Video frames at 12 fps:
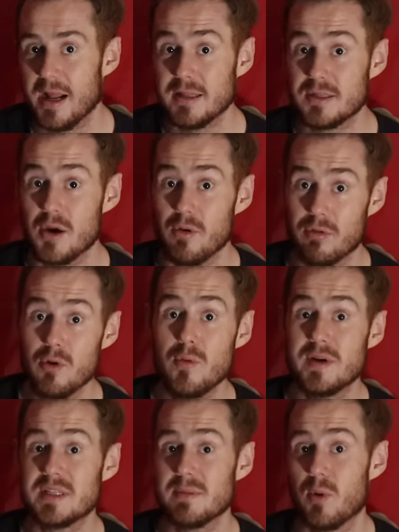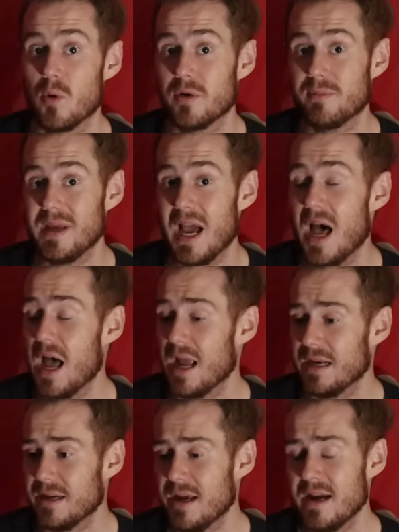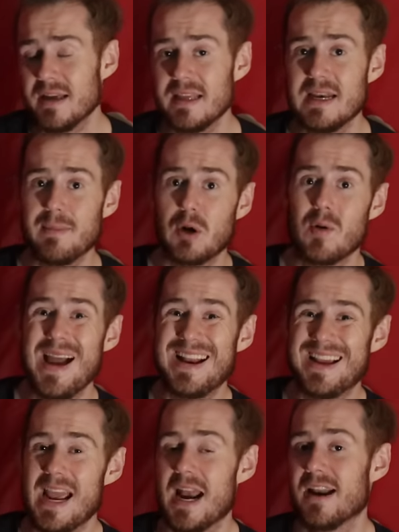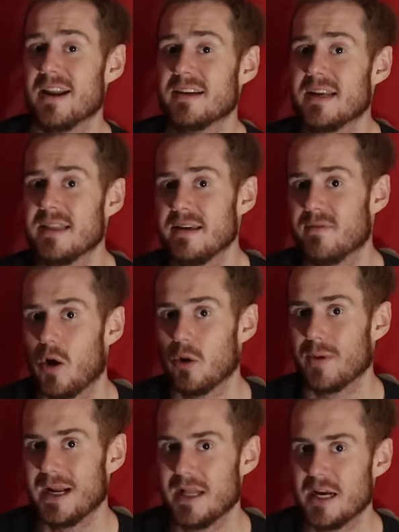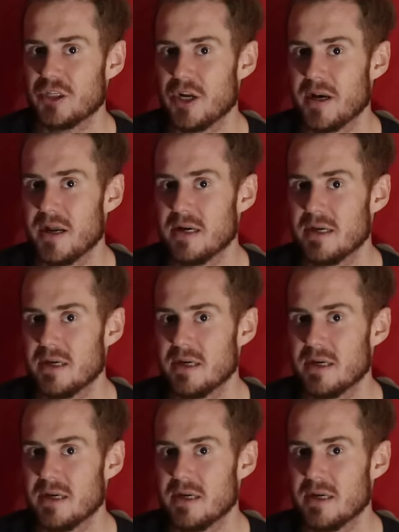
and so threw his support behind the Democratic candidate in the following election,